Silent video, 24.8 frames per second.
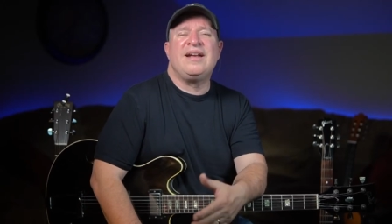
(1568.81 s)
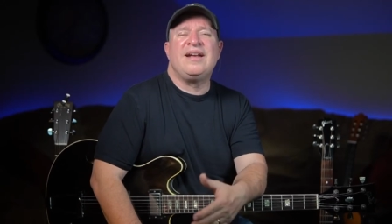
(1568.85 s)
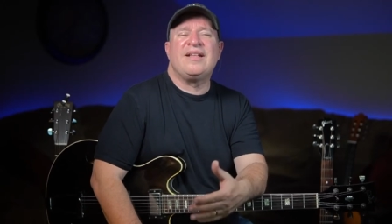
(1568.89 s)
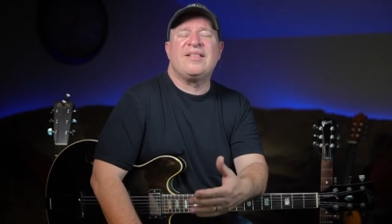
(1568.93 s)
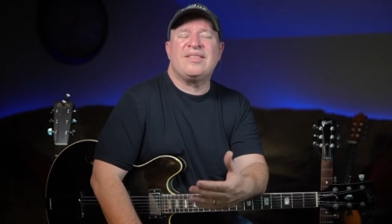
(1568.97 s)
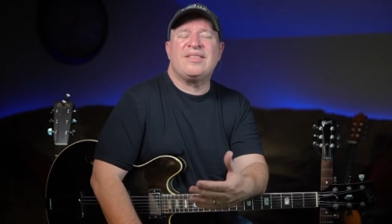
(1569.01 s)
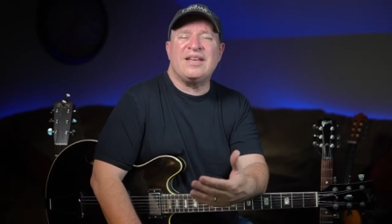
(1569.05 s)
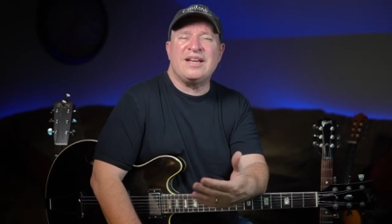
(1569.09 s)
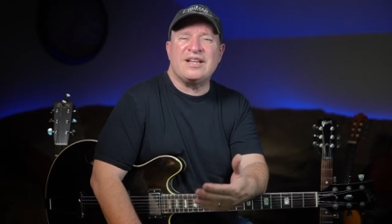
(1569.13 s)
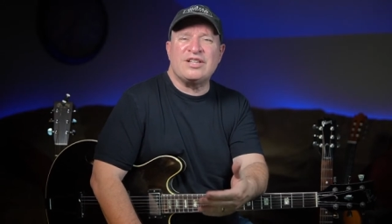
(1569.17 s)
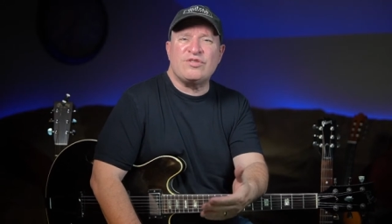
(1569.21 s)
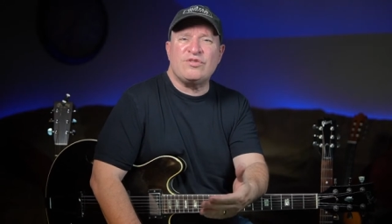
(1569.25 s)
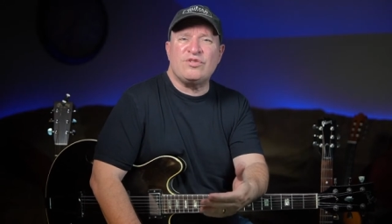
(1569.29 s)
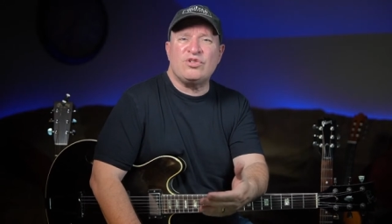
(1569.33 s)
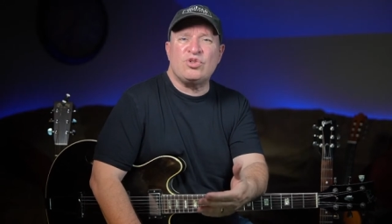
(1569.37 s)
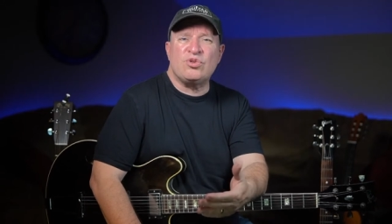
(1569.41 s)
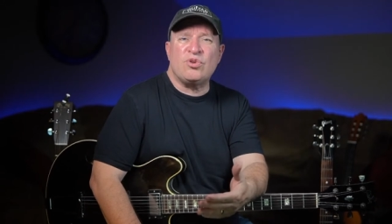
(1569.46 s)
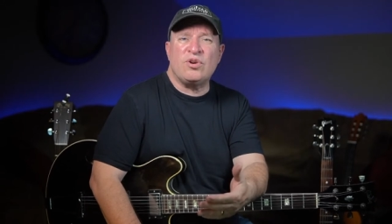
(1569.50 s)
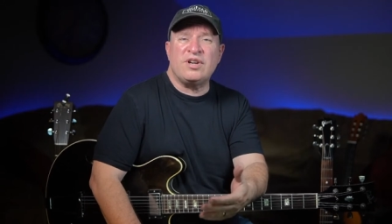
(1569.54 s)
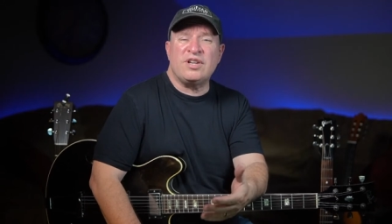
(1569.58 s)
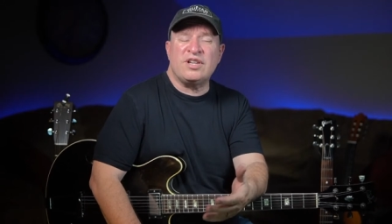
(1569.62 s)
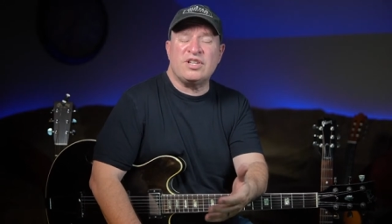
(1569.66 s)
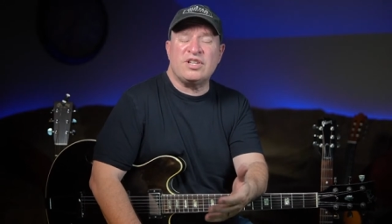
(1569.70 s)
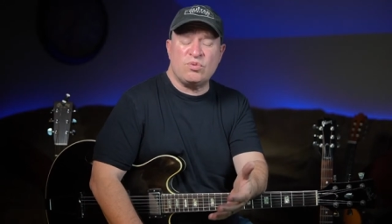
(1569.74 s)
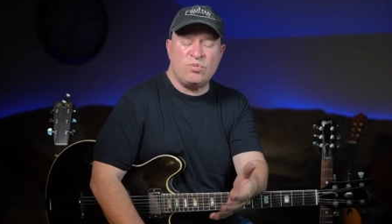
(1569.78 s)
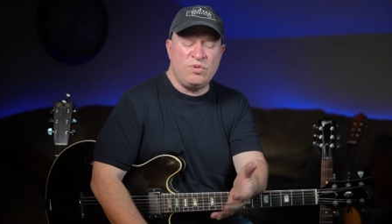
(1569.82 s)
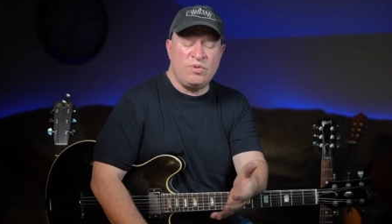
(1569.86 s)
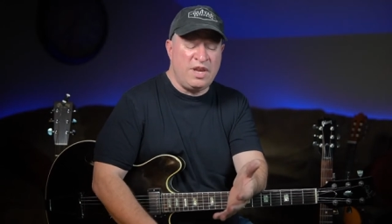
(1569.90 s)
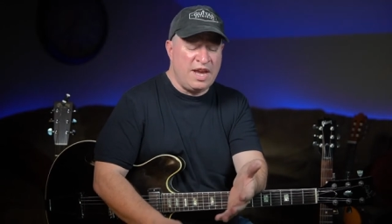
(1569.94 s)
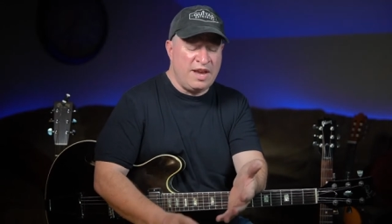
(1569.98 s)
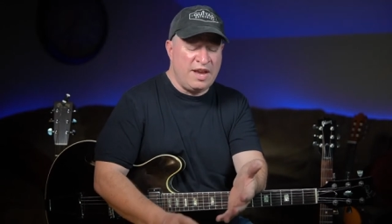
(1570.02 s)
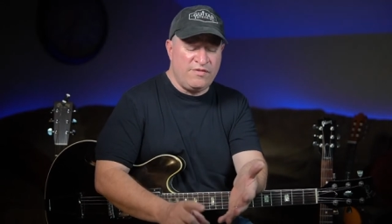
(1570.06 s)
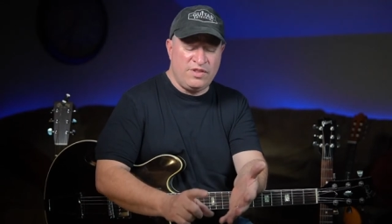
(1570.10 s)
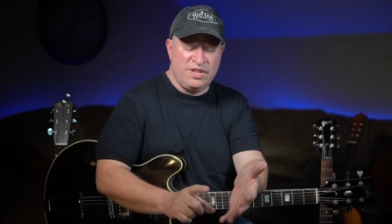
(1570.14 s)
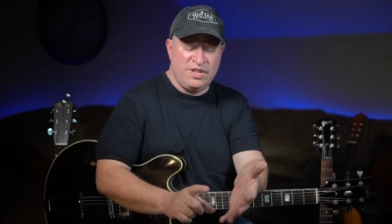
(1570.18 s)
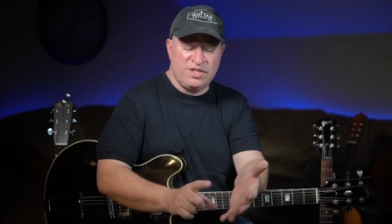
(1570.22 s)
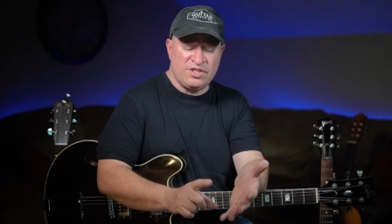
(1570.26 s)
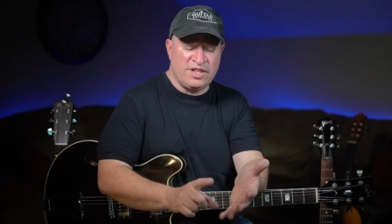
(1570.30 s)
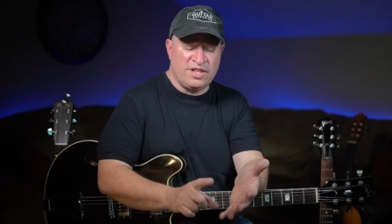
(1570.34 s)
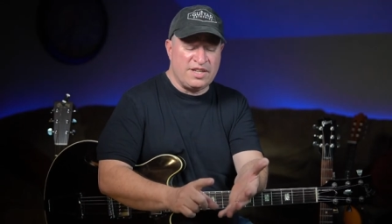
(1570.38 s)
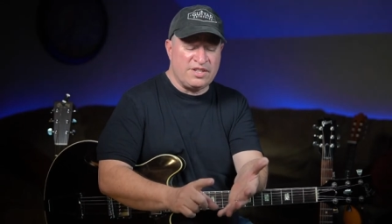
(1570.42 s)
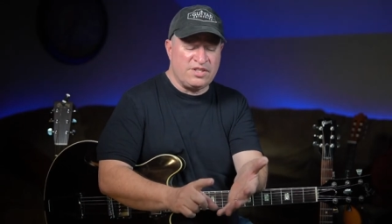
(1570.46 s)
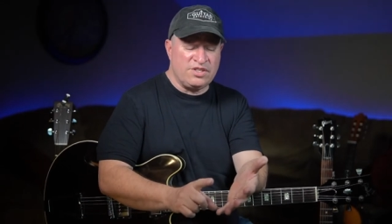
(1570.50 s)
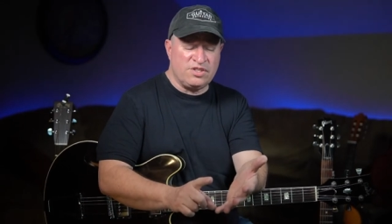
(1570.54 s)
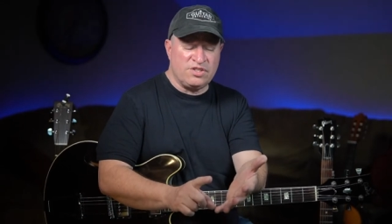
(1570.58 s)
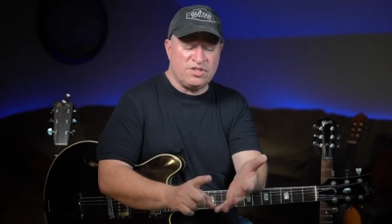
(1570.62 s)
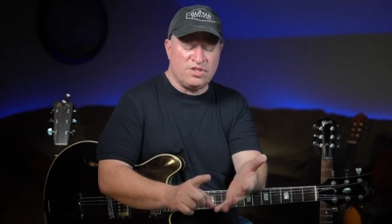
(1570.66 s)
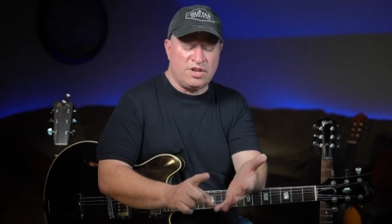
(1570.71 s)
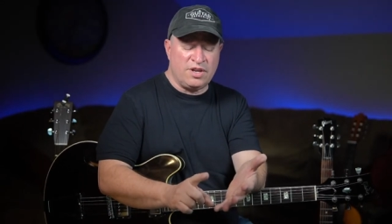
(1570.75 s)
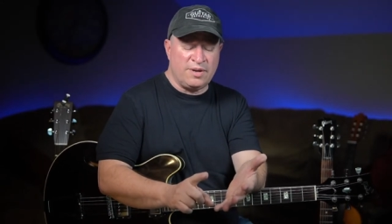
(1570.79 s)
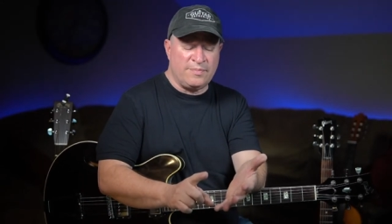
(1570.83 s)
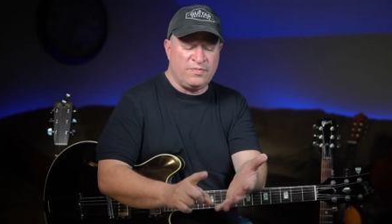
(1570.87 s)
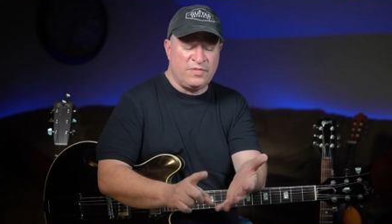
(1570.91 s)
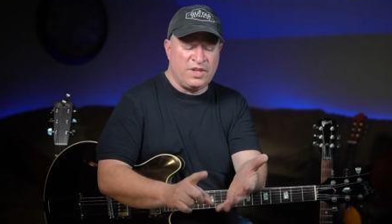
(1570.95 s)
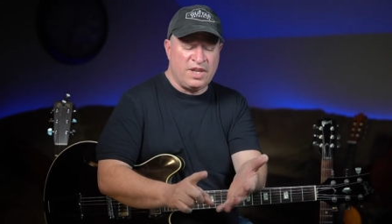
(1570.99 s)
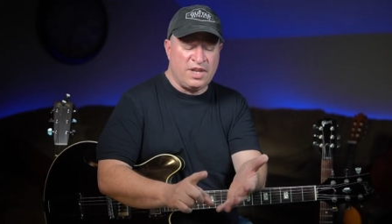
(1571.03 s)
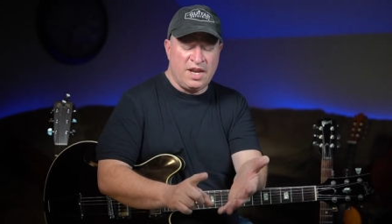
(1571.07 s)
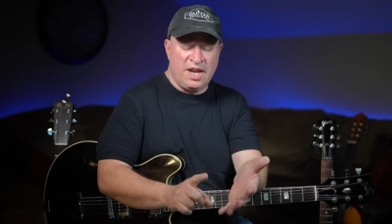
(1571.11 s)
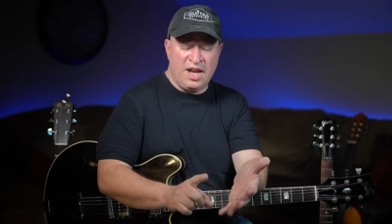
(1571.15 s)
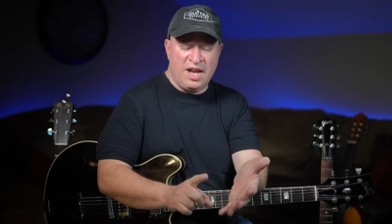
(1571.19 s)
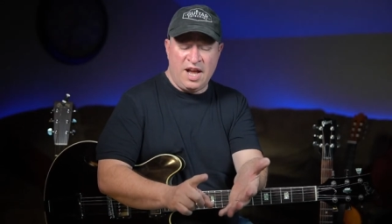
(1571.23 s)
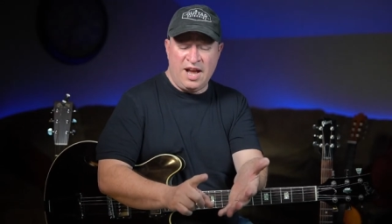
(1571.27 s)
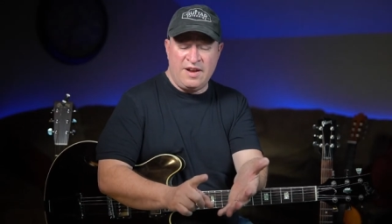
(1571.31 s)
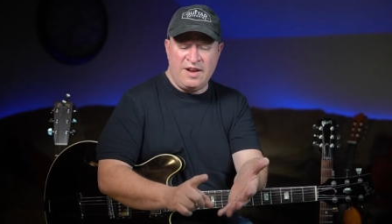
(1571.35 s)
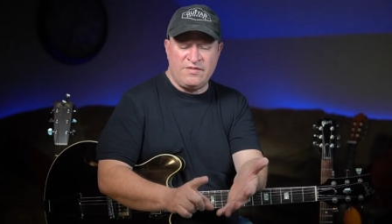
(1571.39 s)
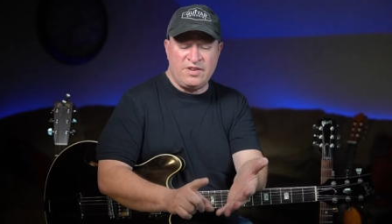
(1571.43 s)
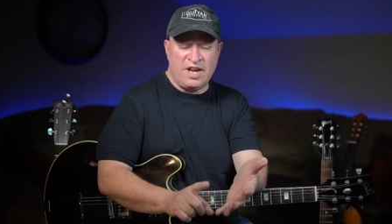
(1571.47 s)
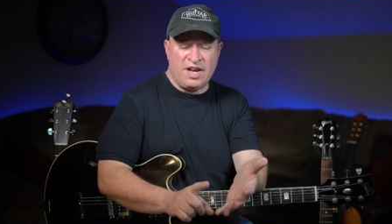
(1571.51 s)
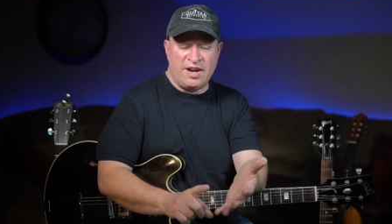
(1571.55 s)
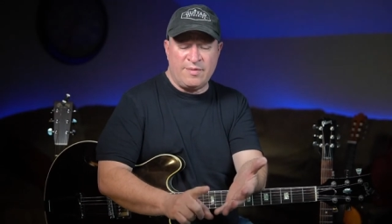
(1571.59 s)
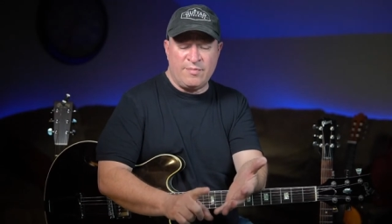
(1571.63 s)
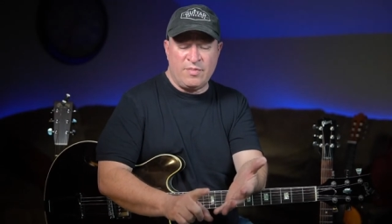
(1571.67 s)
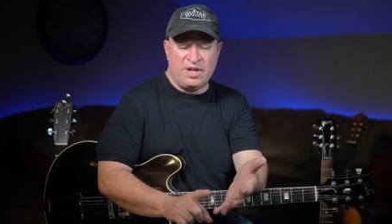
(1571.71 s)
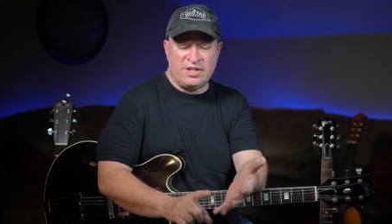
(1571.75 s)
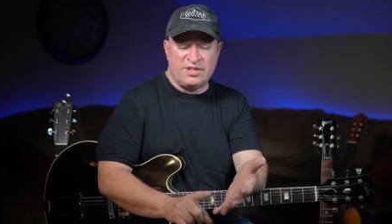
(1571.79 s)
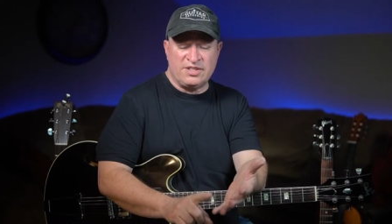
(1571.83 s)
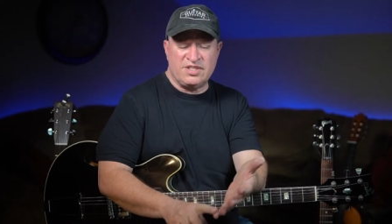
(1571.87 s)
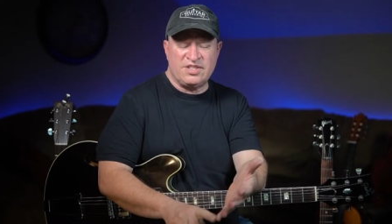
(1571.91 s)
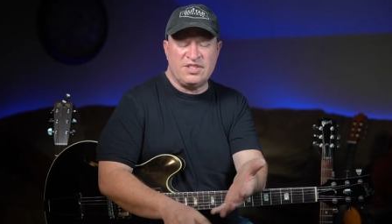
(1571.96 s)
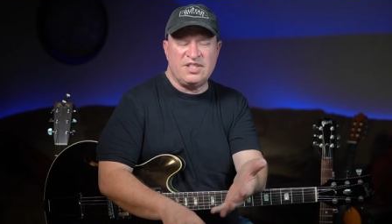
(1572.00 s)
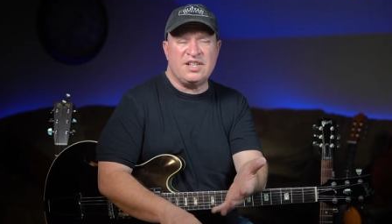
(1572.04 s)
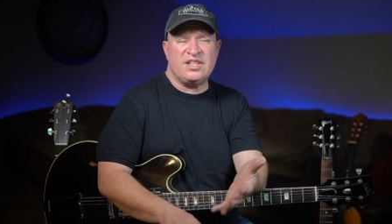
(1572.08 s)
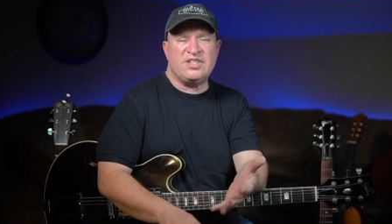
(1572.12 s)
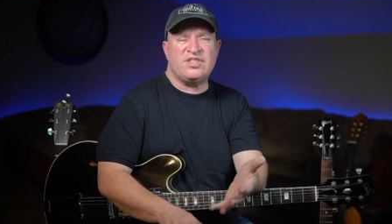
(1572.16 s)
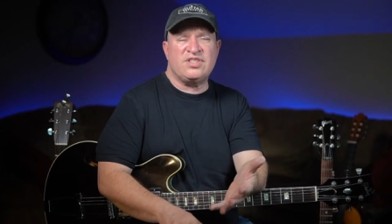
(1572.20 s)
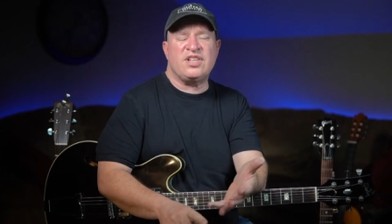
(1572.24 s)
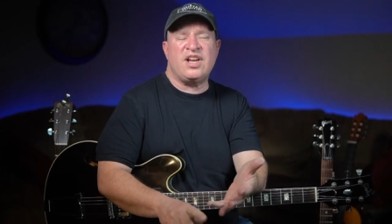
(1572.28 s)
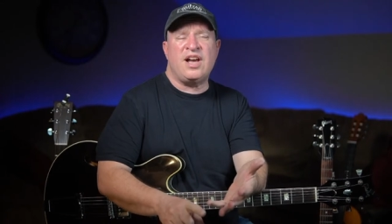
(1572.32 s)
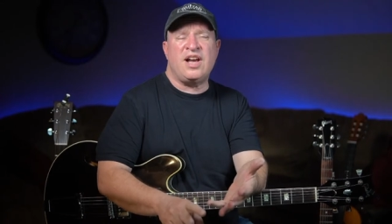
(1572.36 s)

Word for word: Thanks for joining us. We have these lessons on, I've got them on 6th.